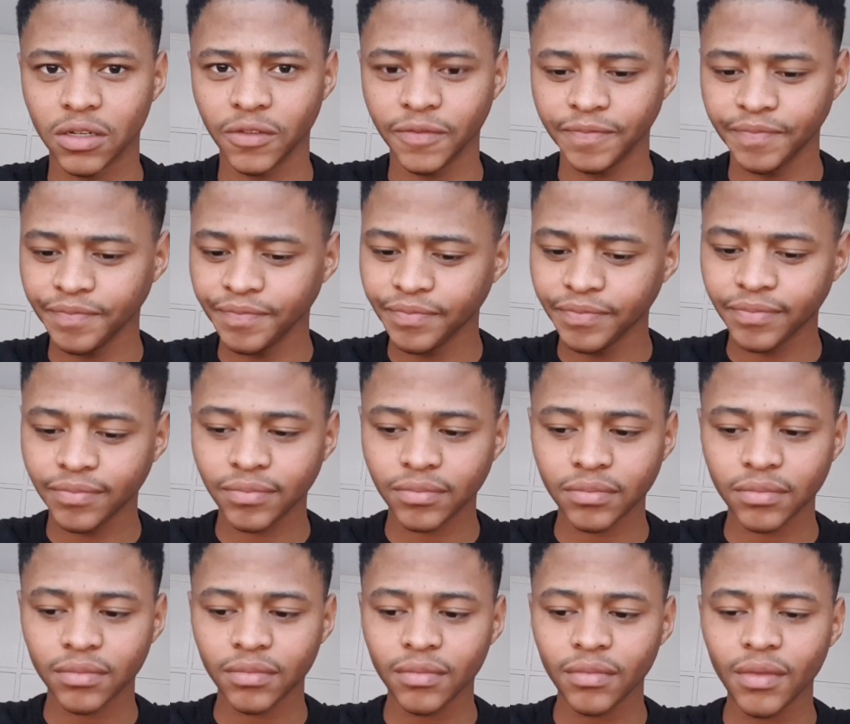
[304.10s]
you know.
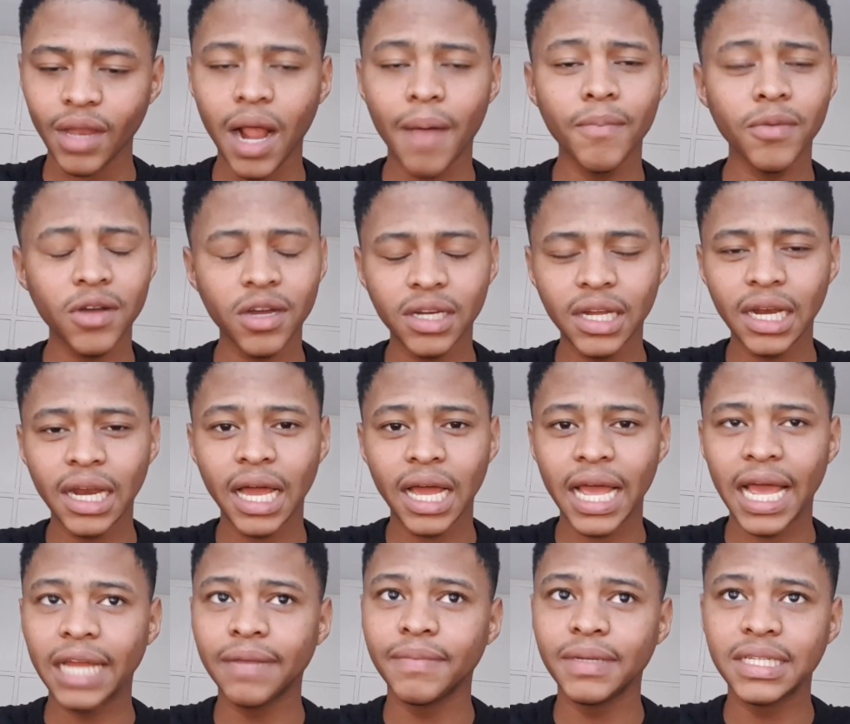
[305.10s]
I'm not gonna lie,
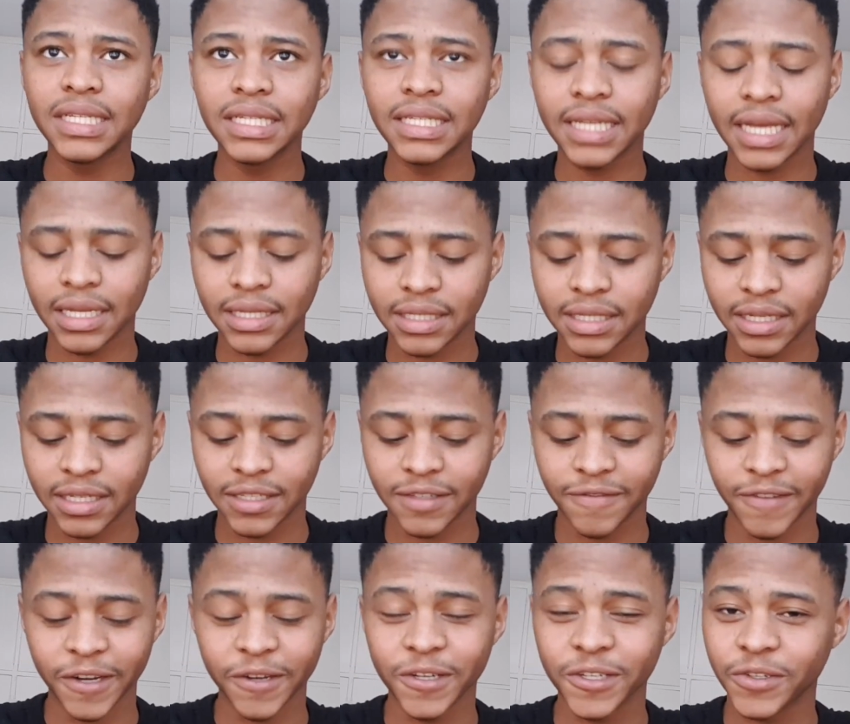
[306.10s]
NBT test is
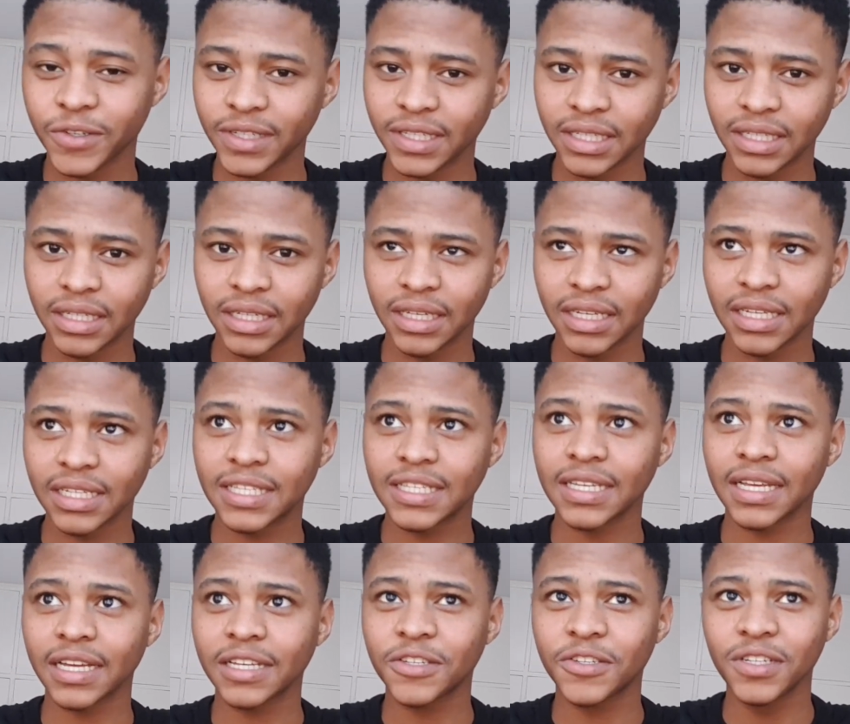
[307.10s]
very tricky. It's
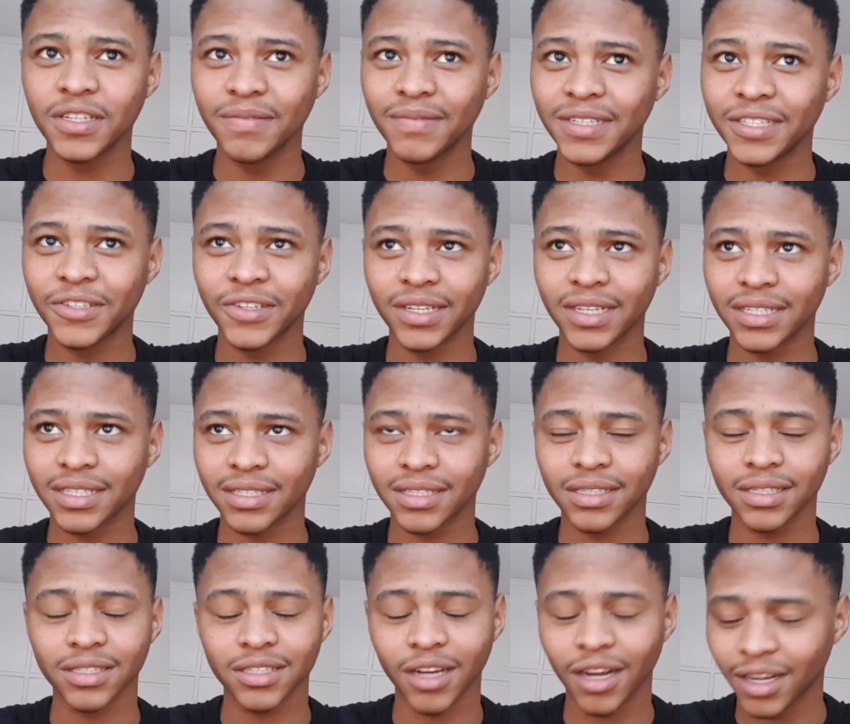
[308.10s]
extremely tricky.
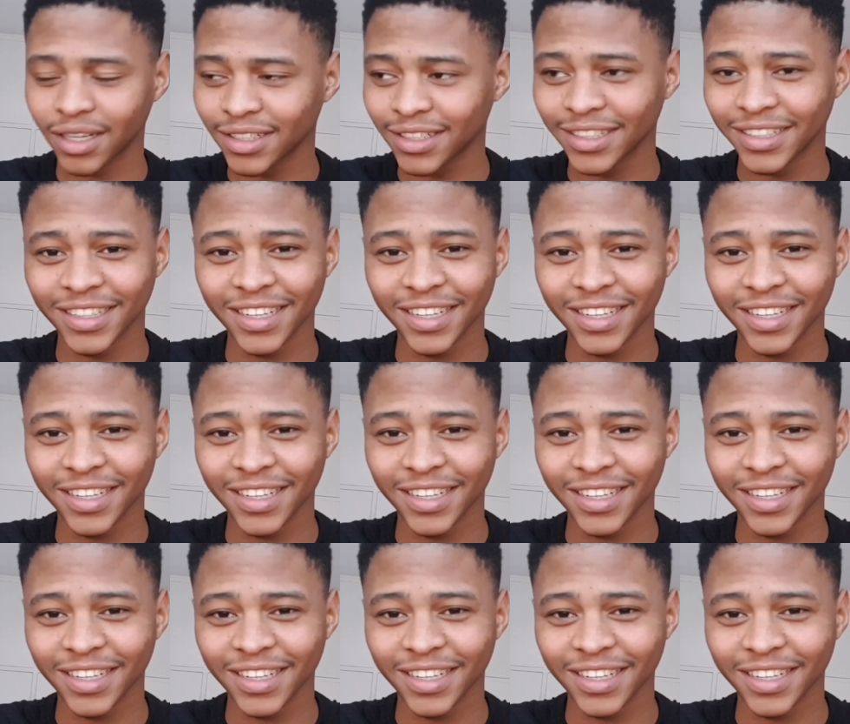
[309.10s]
It's taught.